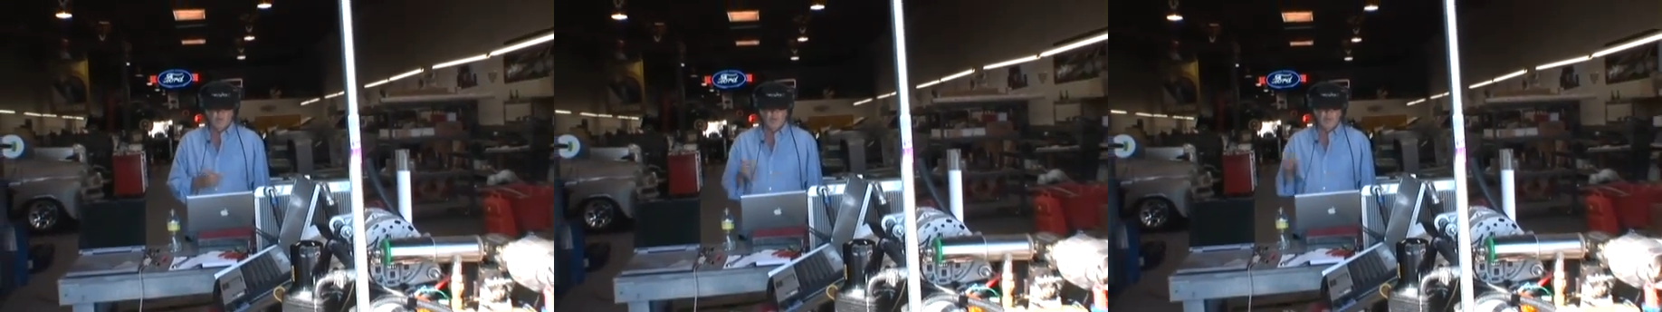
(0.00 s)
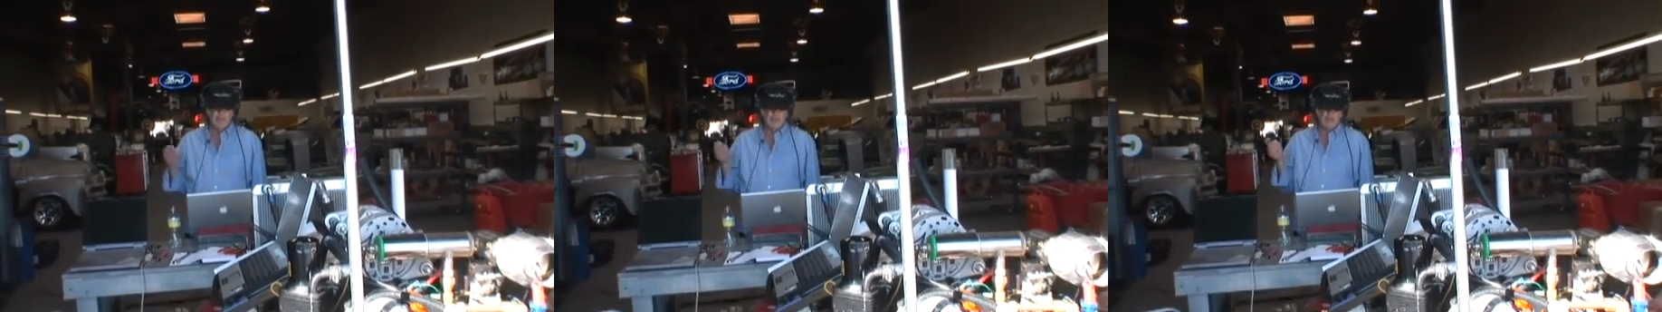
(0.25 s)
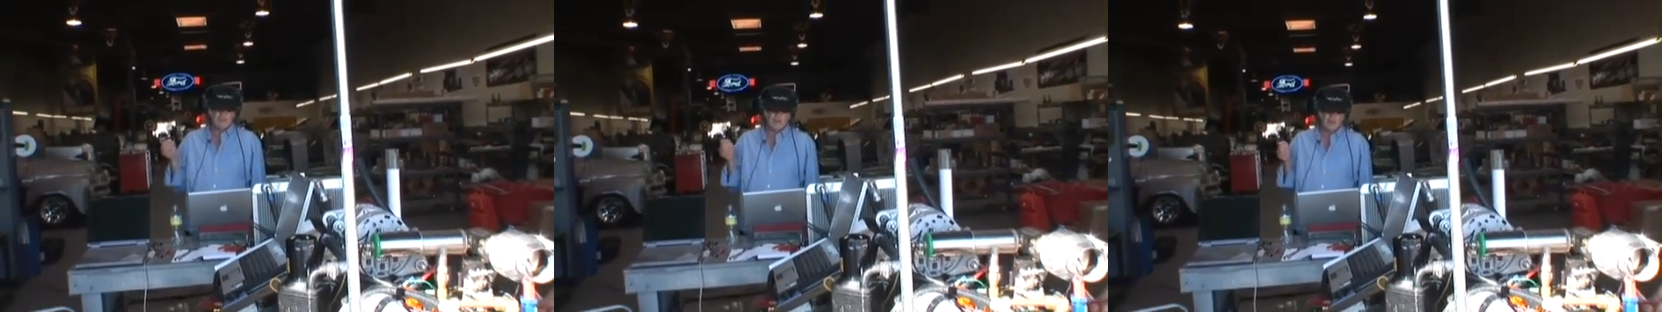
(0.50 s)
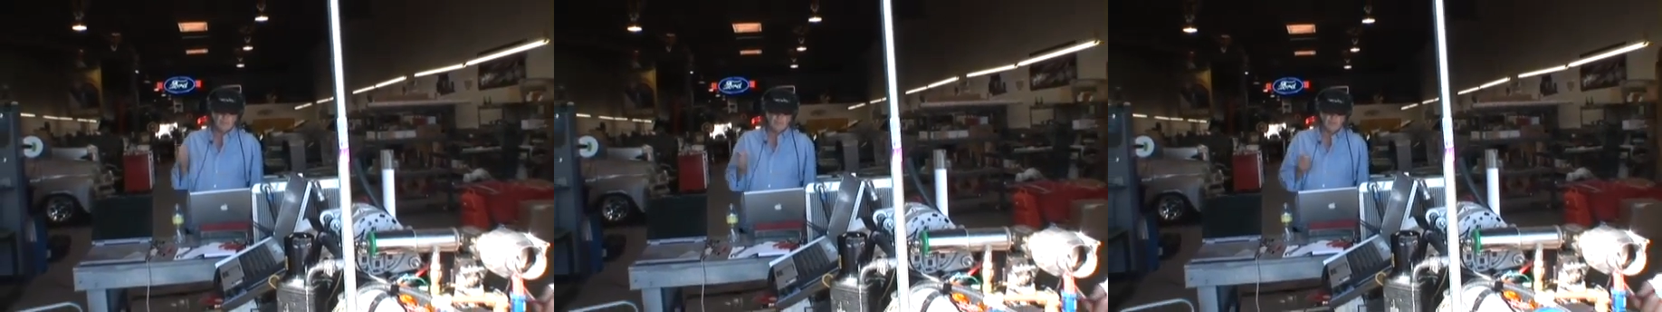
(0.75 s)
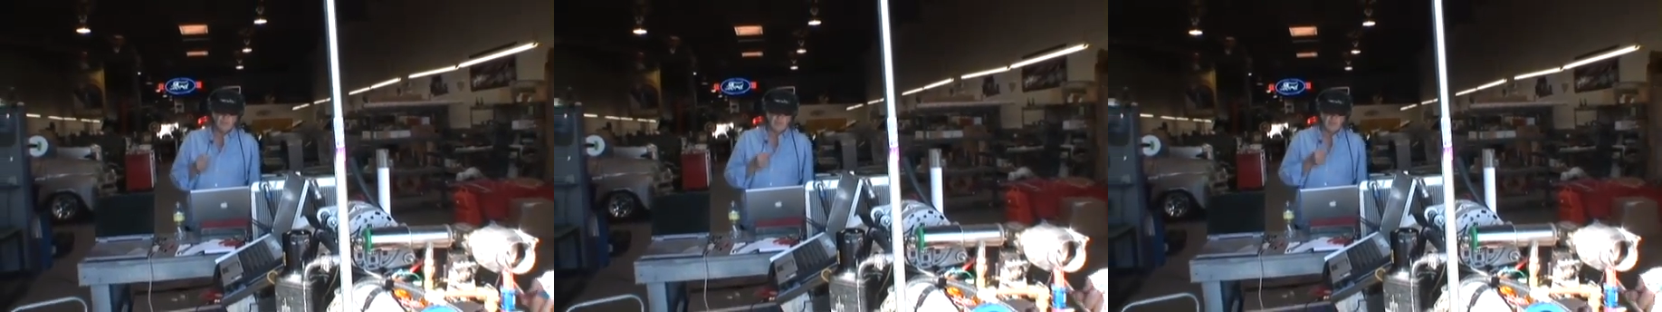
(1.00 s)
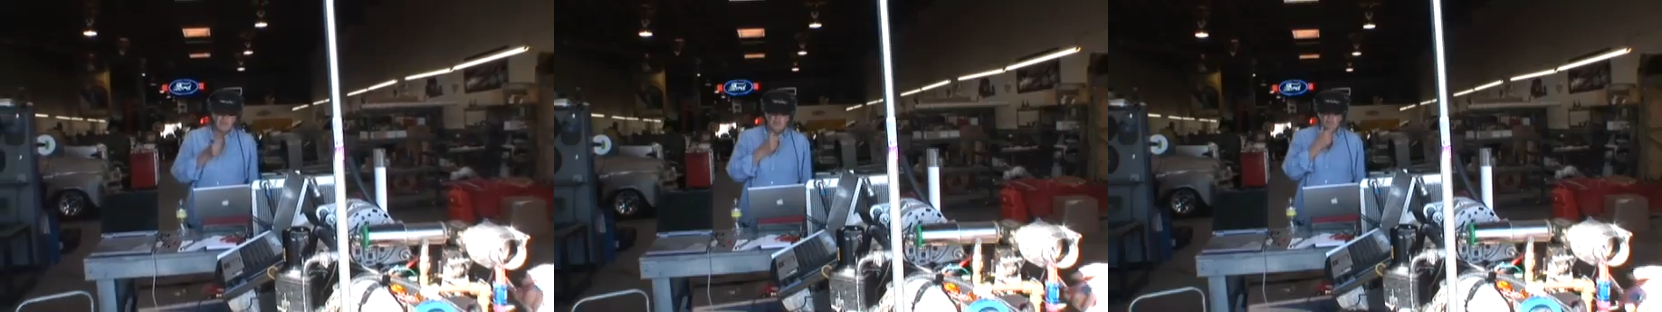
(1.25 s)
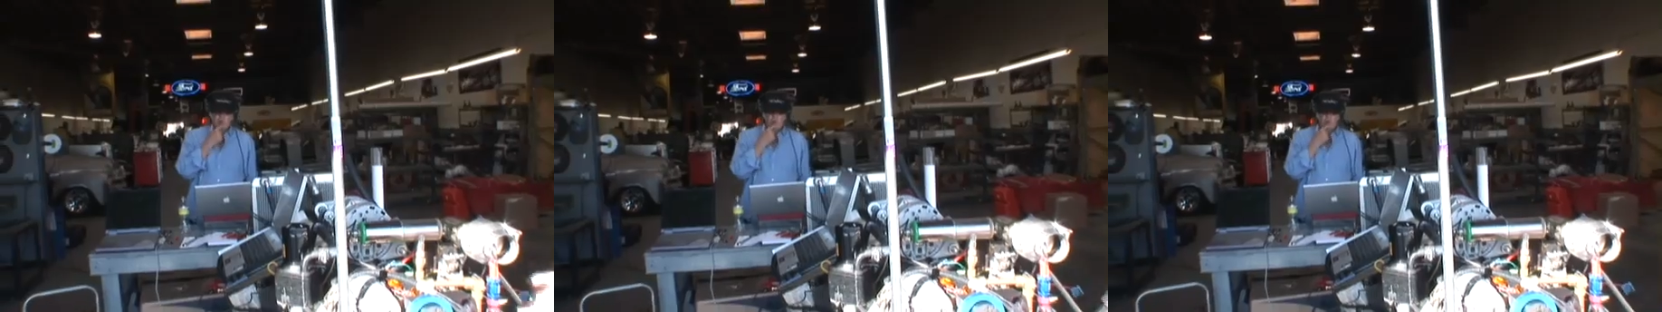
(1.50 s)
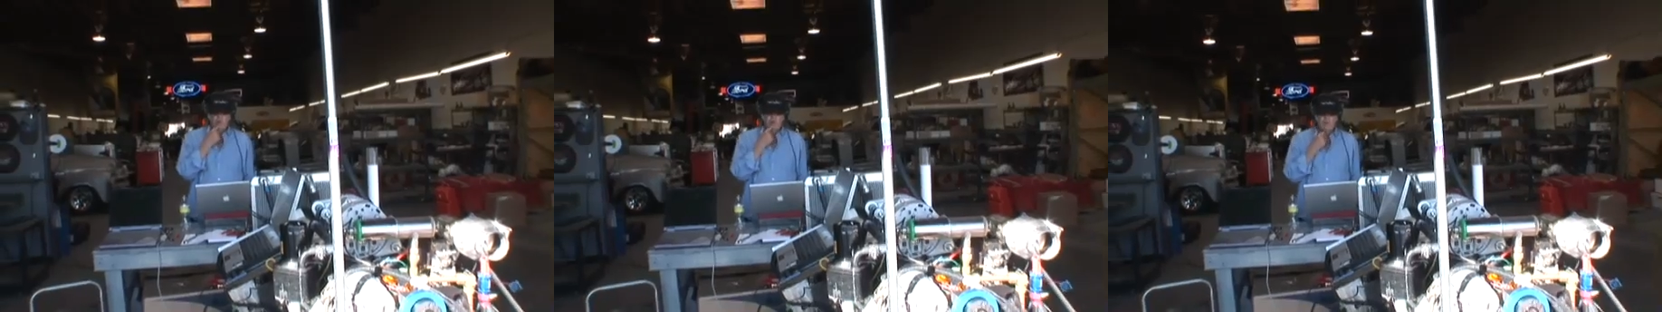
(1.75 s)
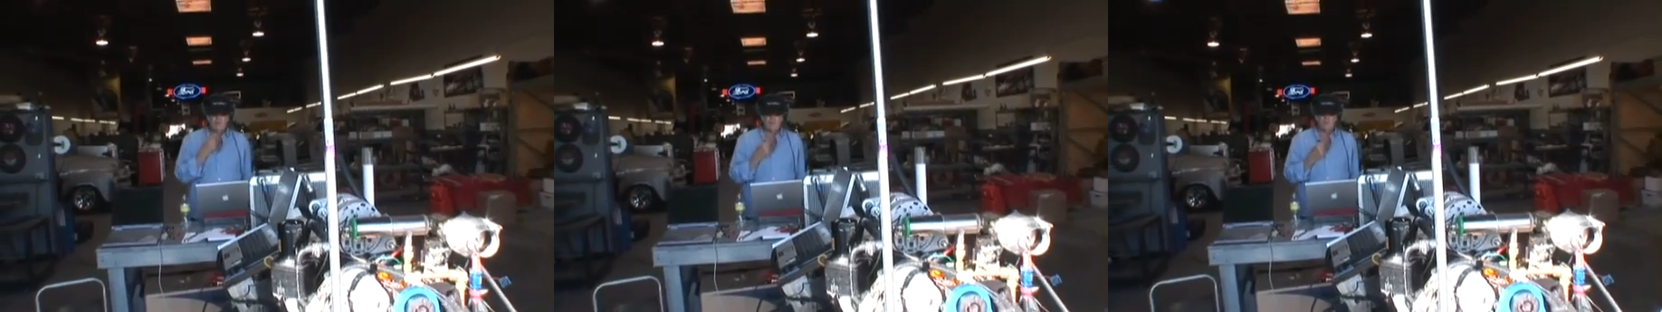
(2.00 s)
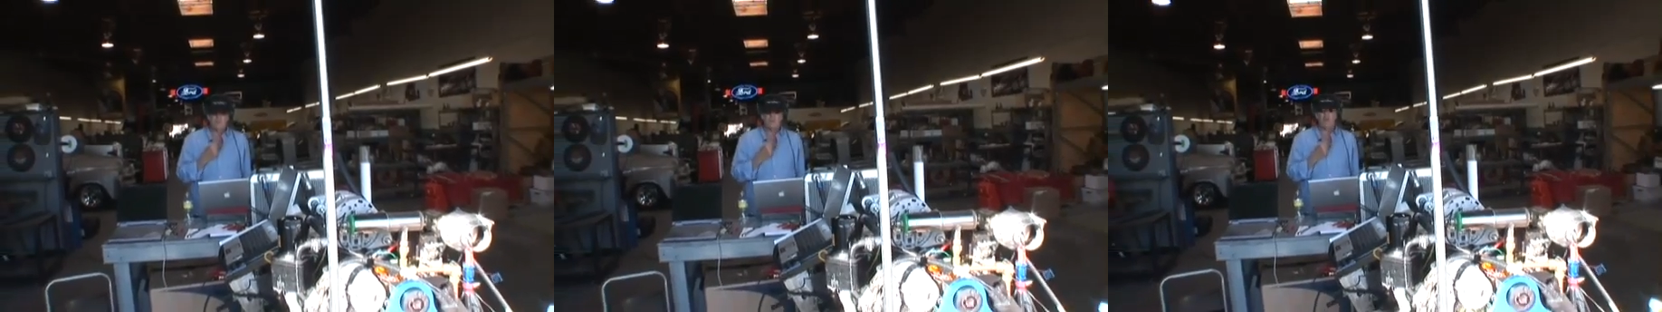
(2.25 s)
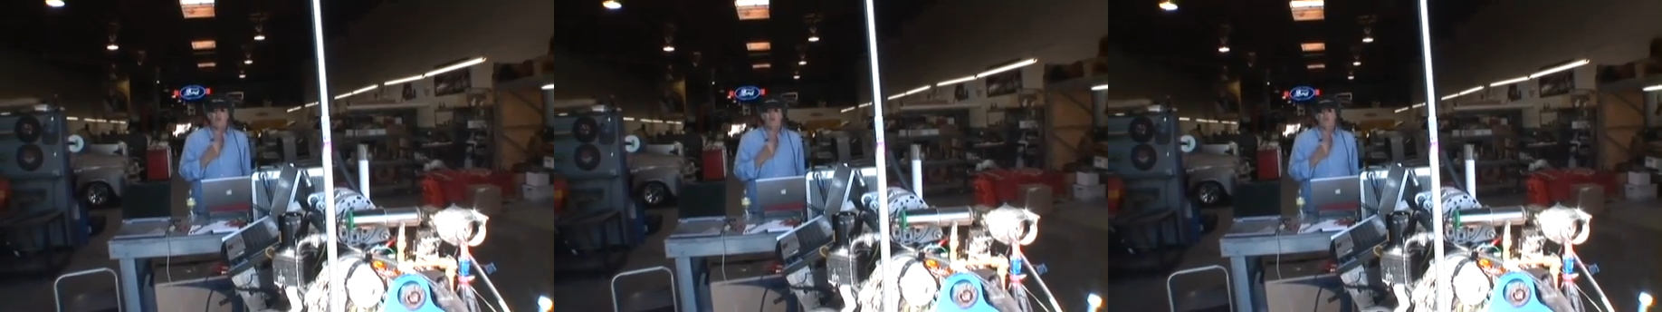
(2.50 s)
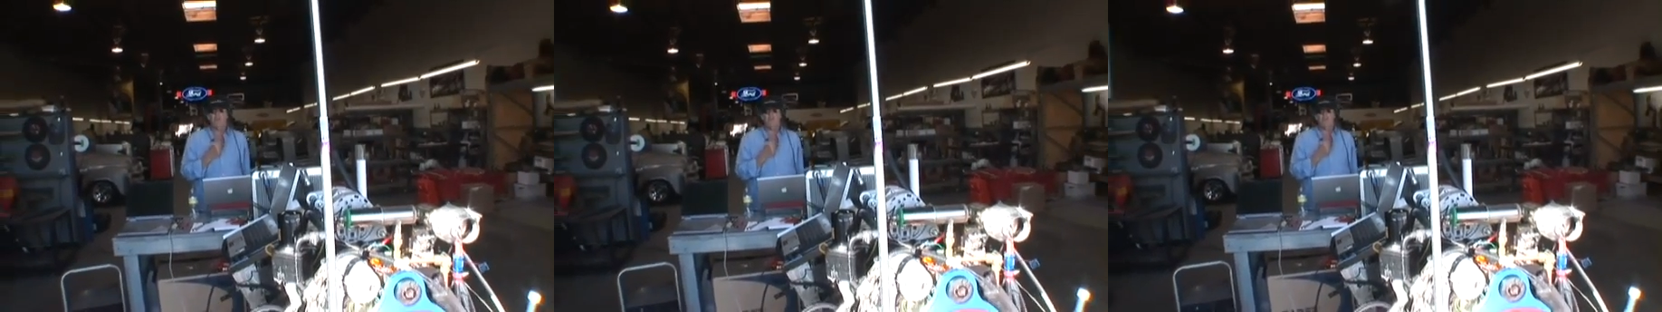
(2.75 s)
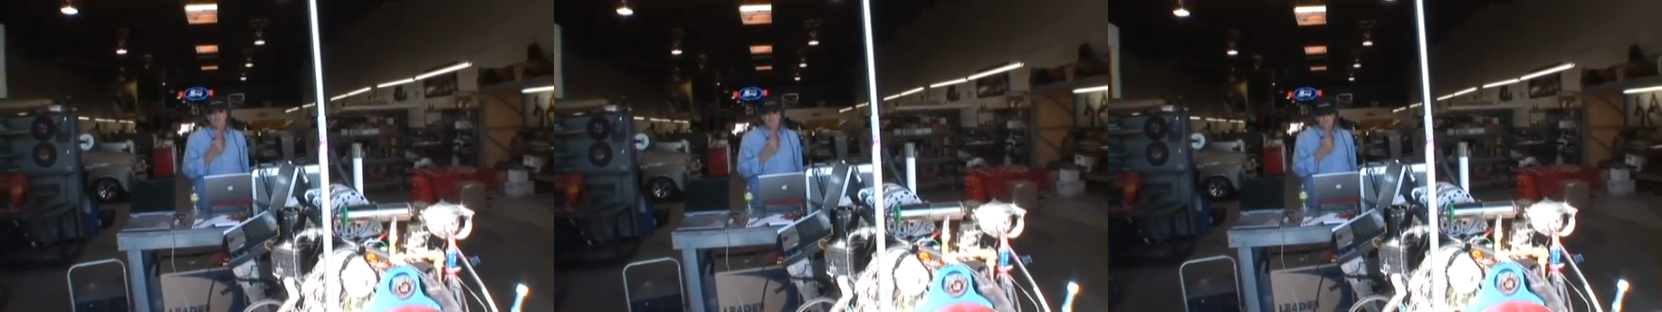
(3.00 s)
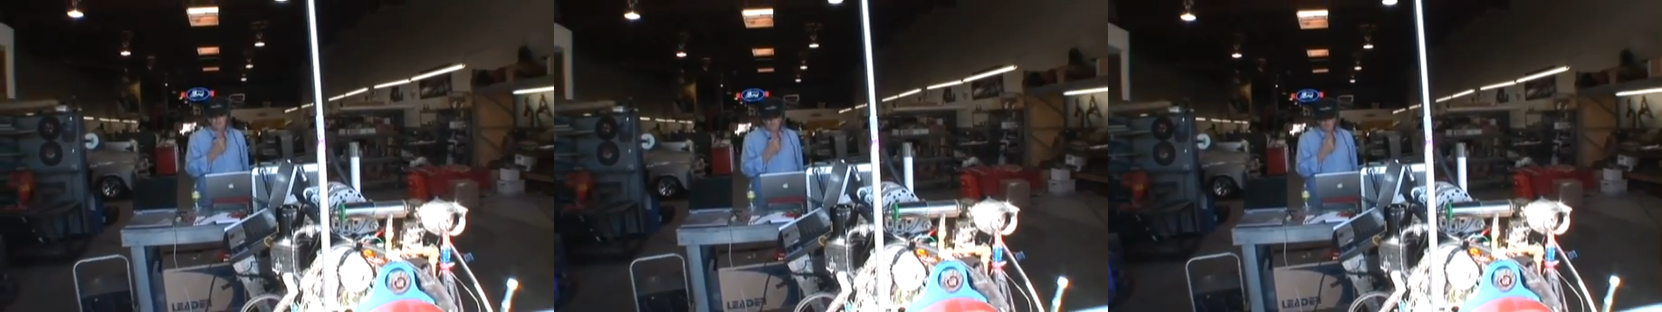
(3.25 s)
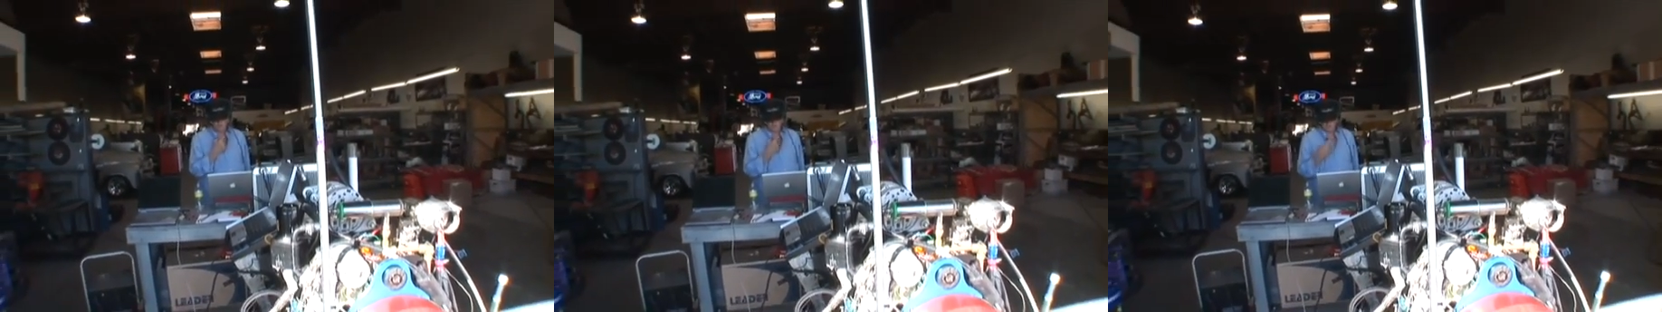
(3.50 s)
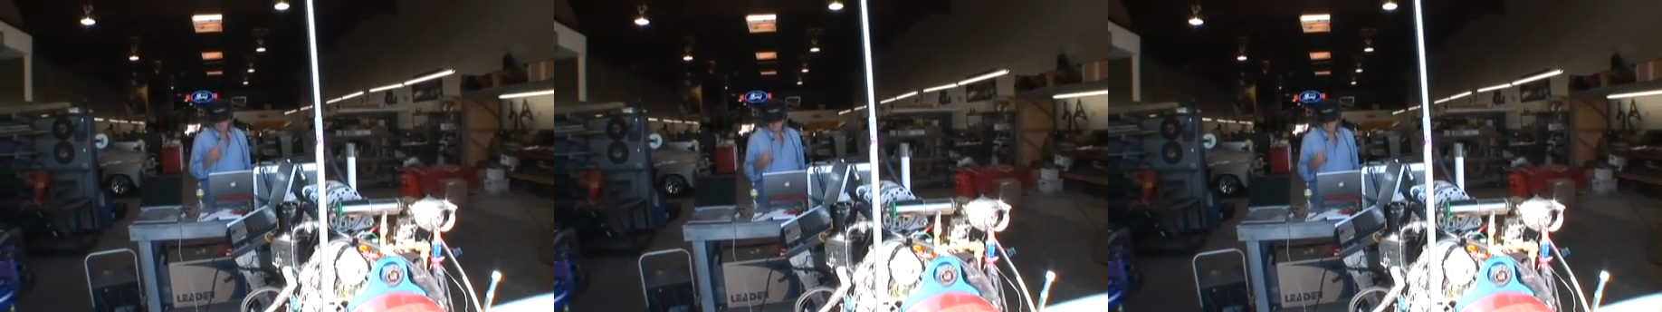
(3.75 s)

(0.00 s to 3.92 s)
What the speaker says: Nobody's mouth can be seen.